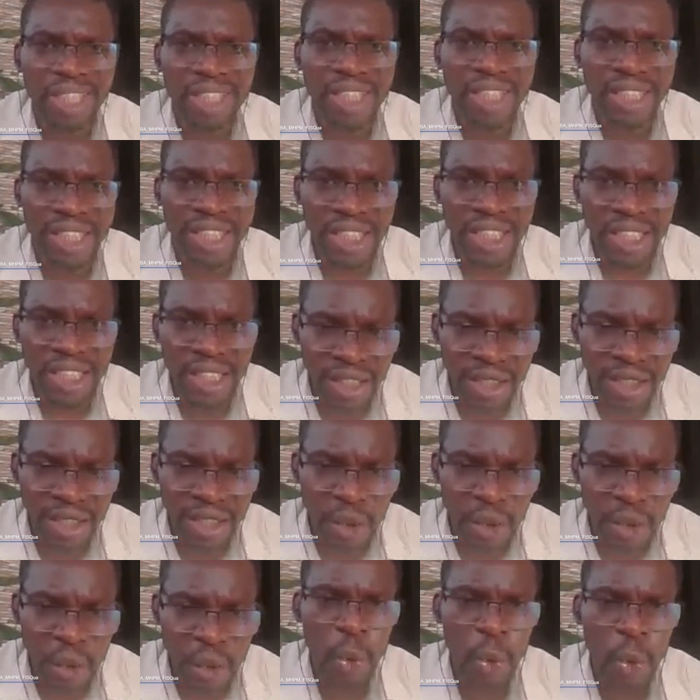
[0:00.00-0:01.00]
was a
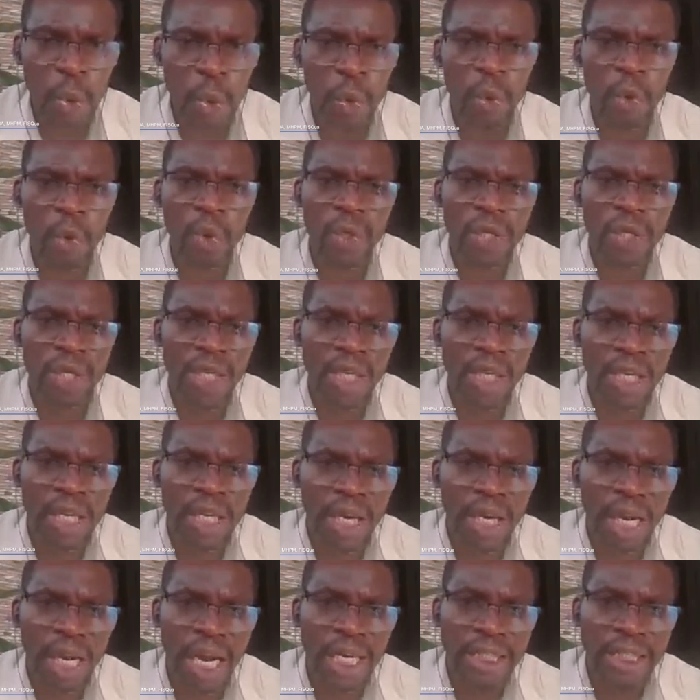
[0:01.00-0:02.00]
need to
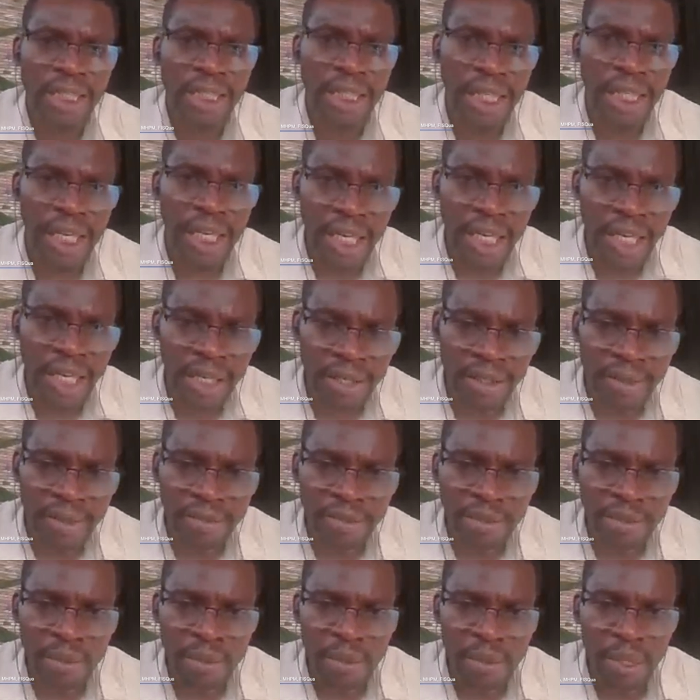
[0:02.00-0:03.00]

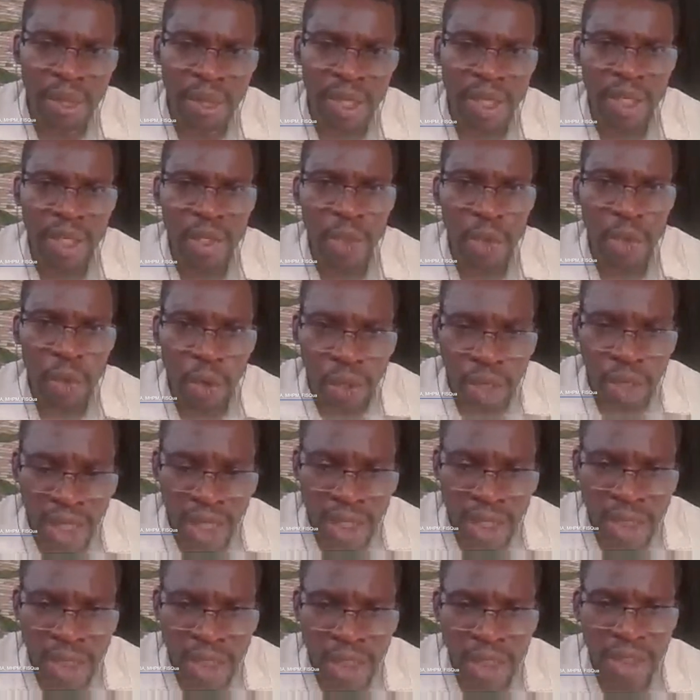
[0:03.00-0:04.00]
attain the
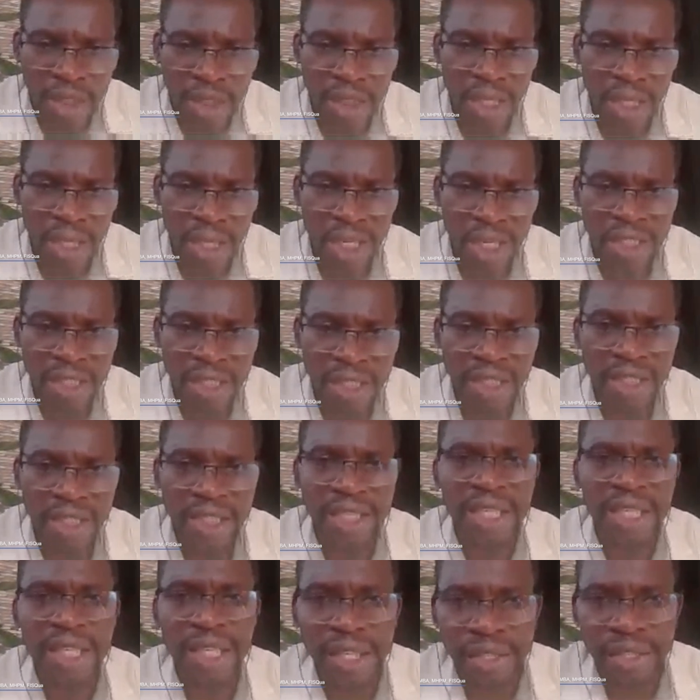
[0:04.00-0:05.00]
knowledge and the
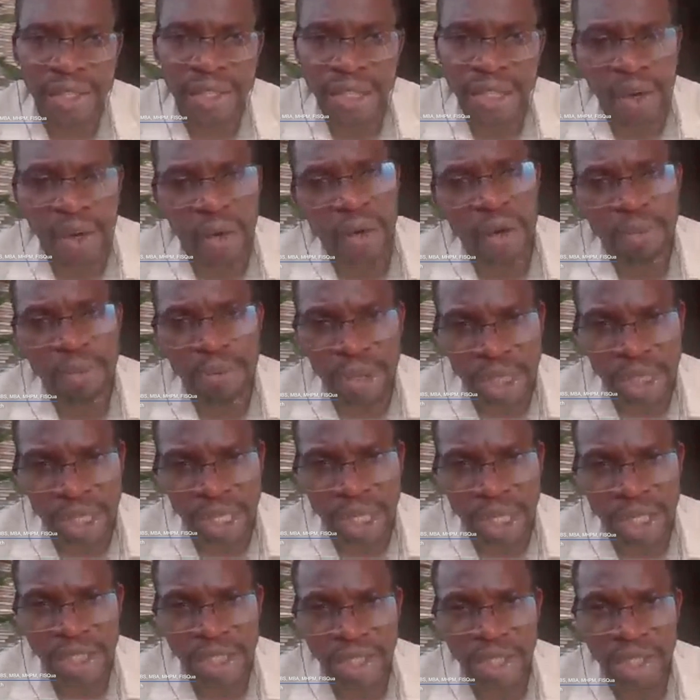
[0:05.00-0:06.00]
skills and
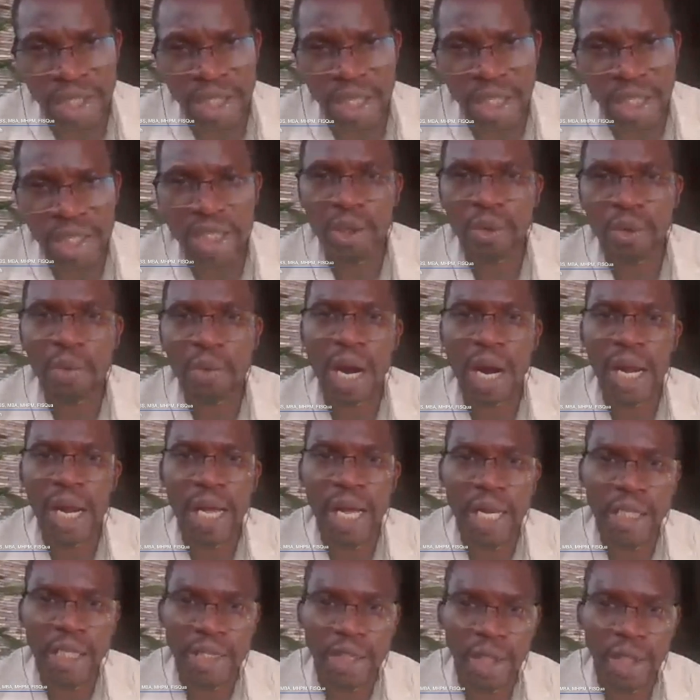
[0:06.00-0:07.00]
competence
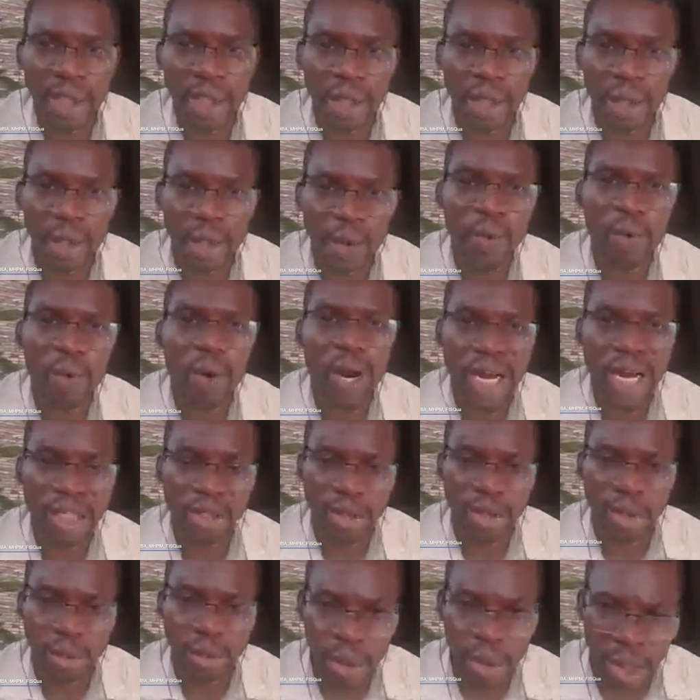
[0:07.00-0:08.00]
required to
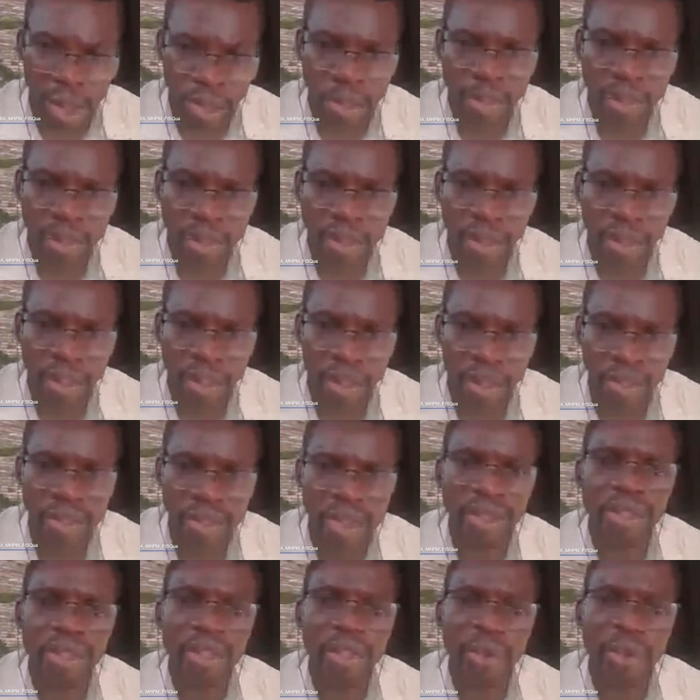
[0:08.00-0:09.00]
address
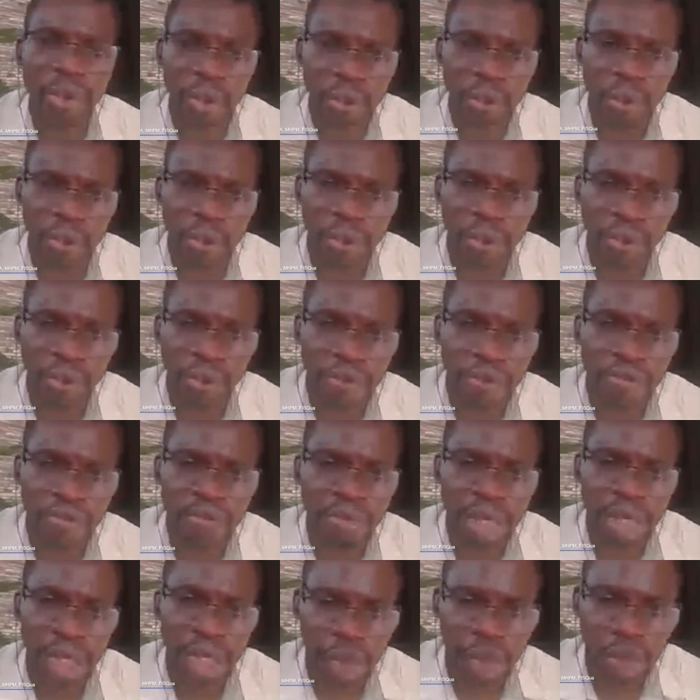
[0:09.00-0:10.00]
the issues
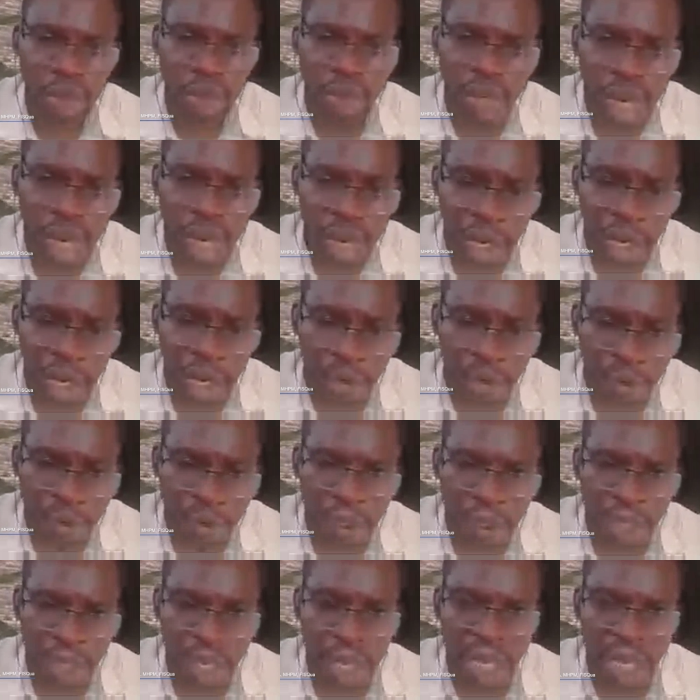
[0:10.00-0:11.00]
of medical
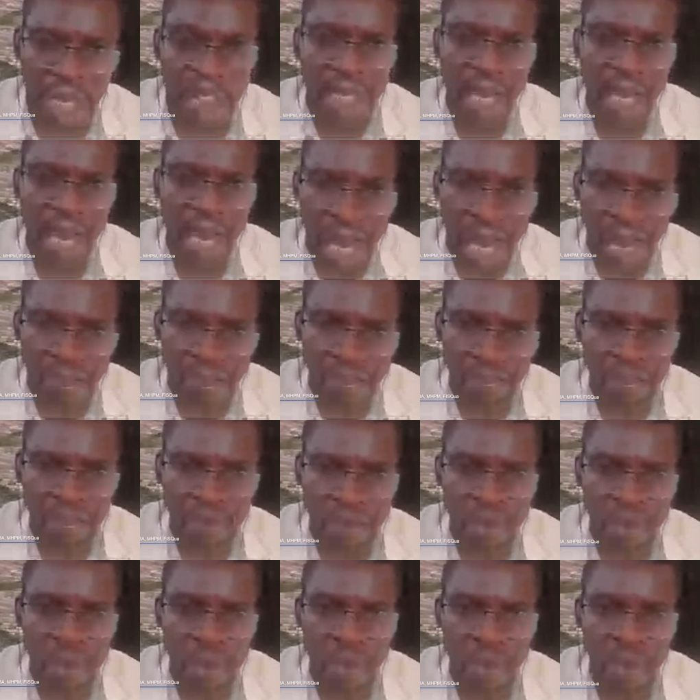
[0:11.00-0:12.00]
error and
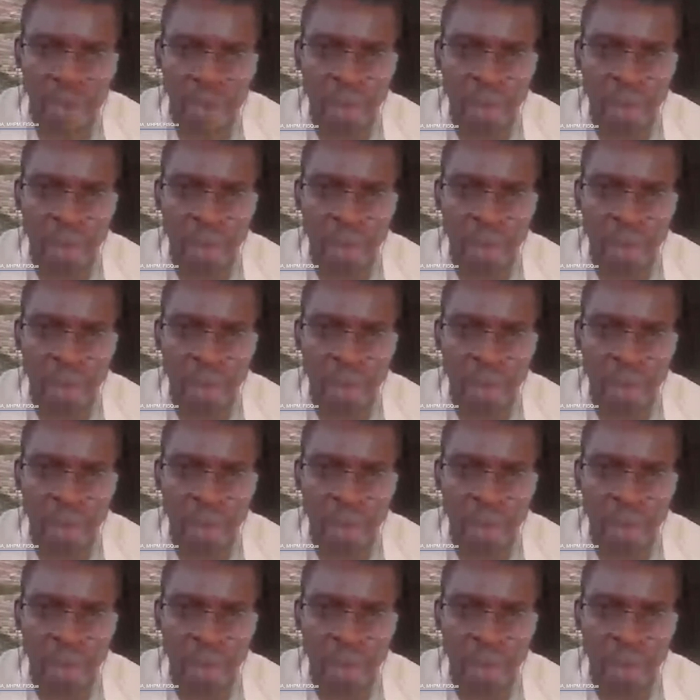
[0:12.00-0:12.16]
harm